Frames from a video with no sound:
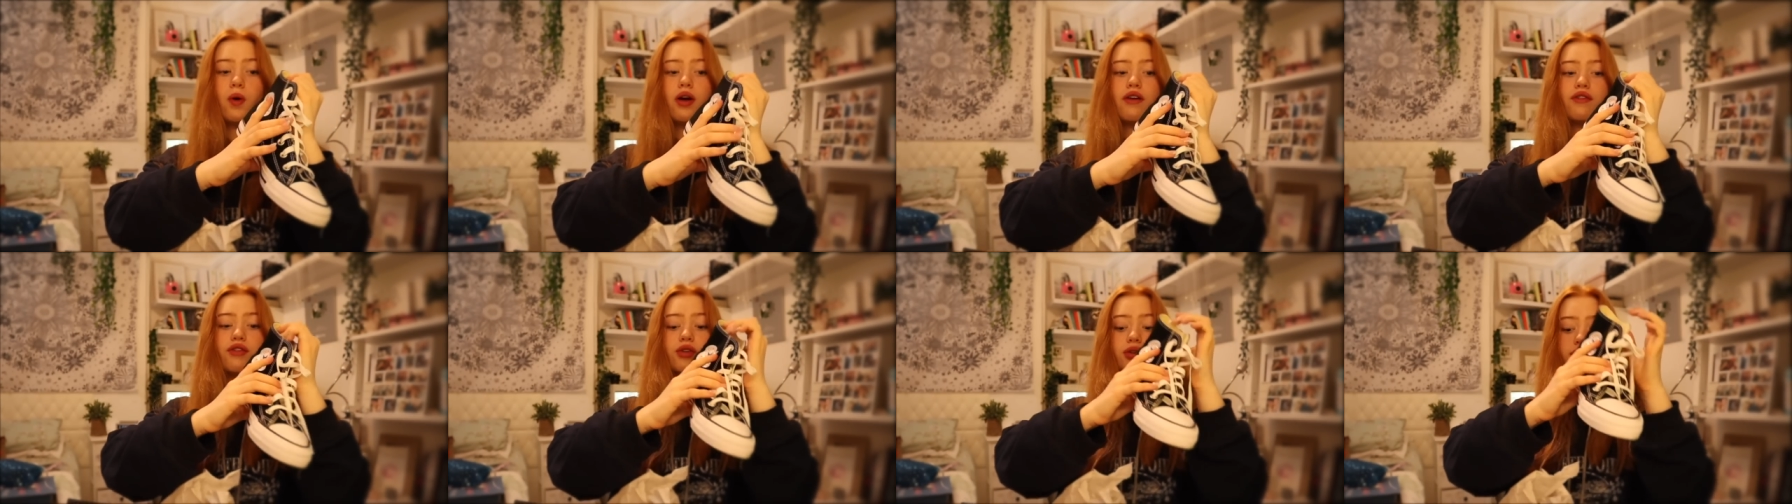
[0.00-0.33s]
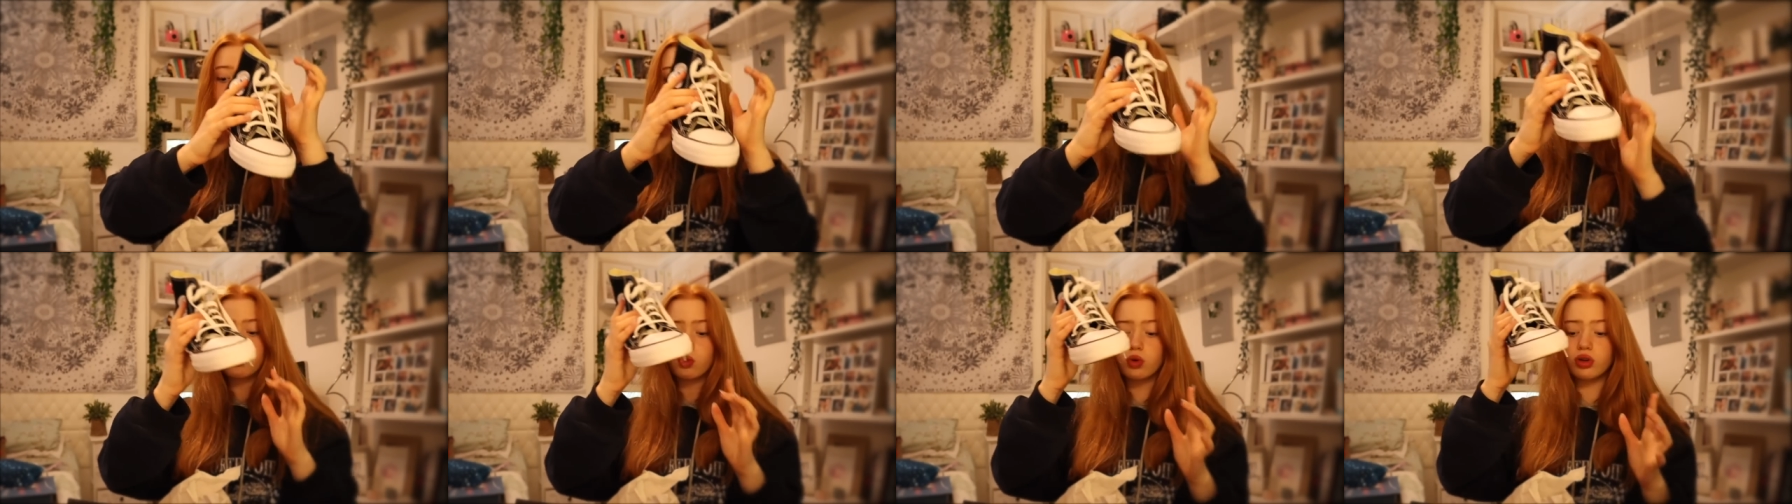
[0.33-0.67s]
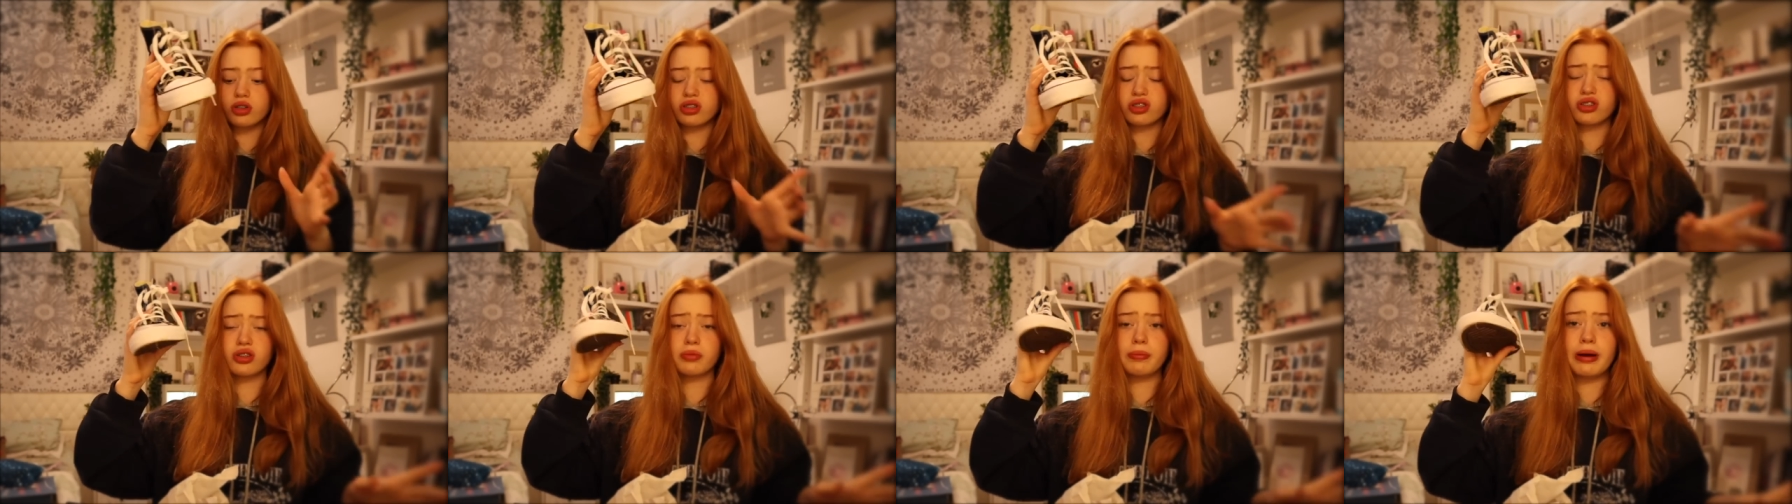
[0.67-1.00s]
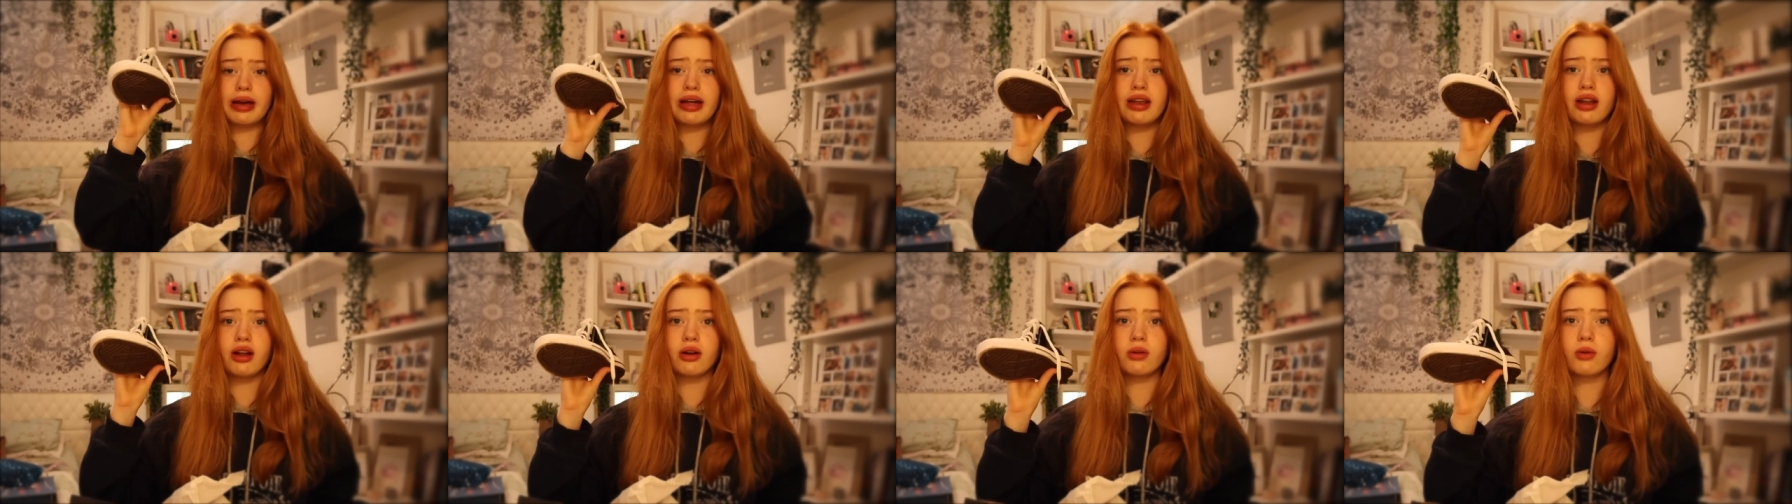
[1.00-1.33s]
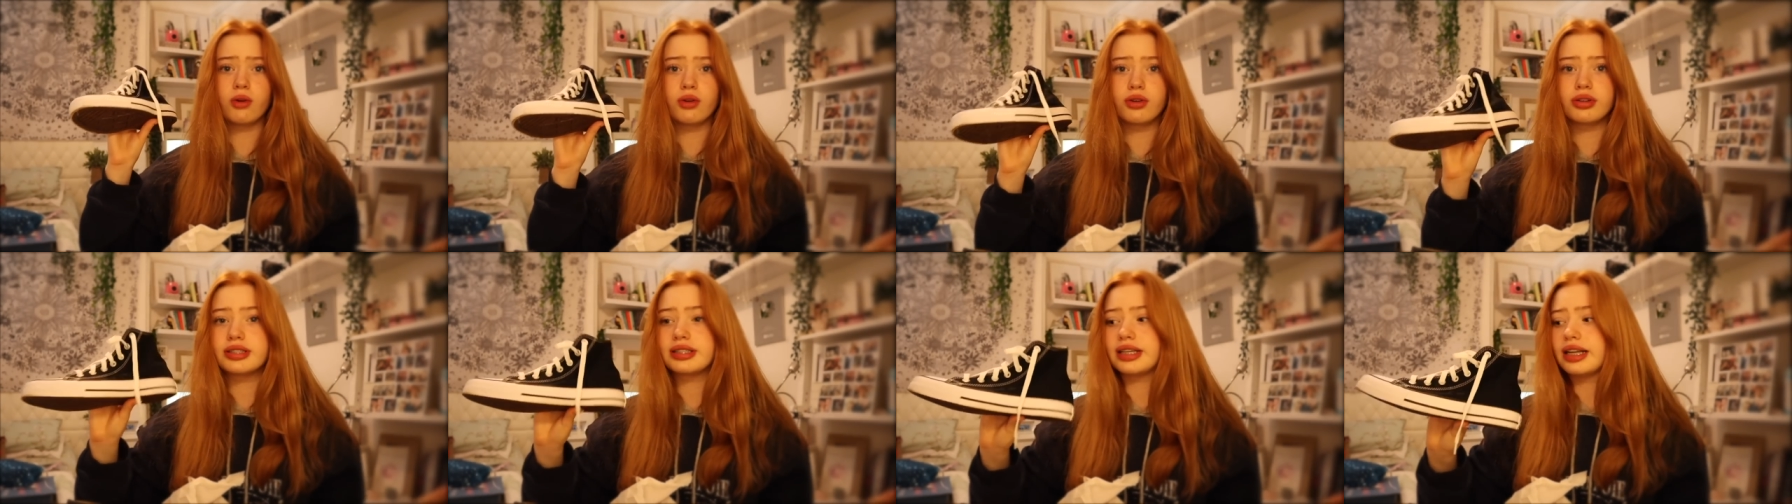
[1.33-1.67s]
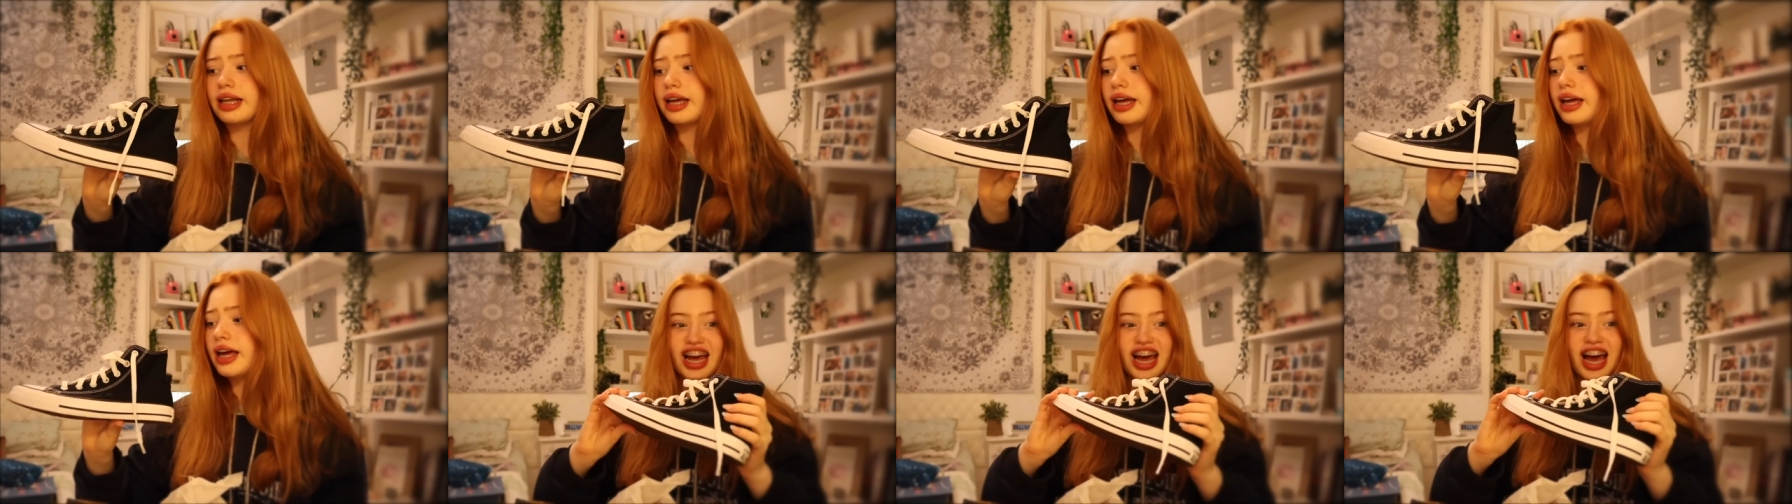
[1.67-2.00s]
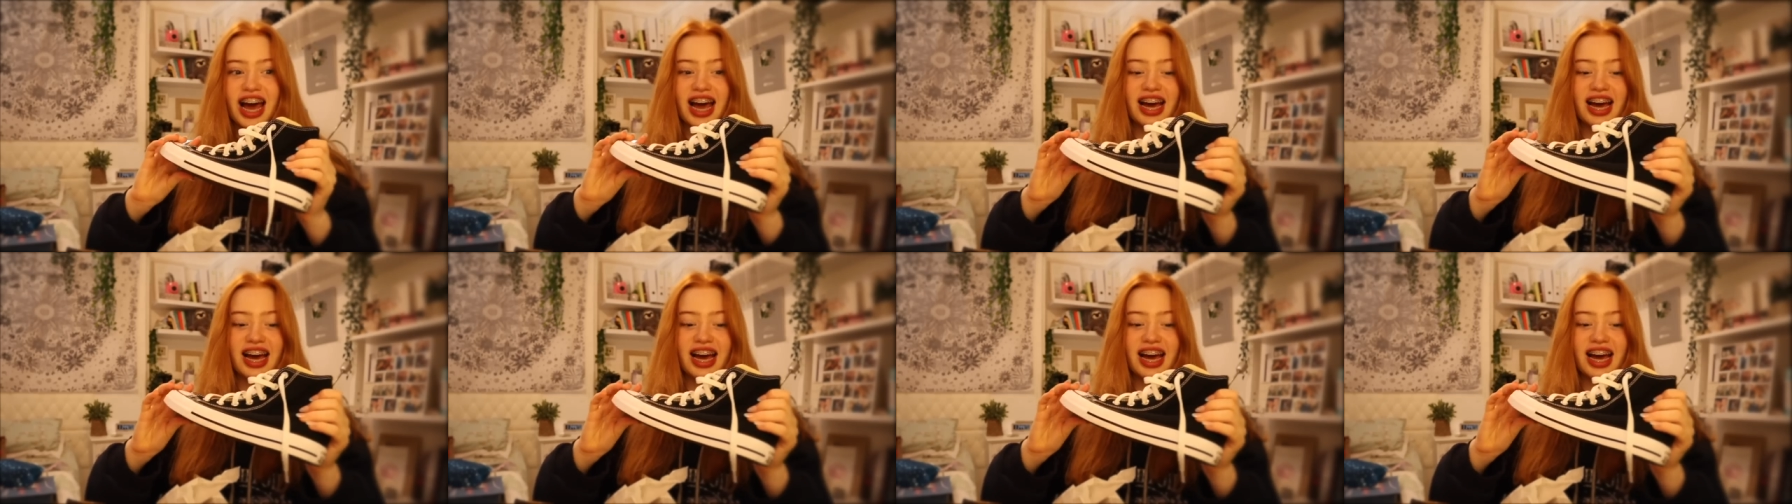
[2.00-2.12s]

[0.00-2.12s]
It feels like I'm walking on a pillow, honestly.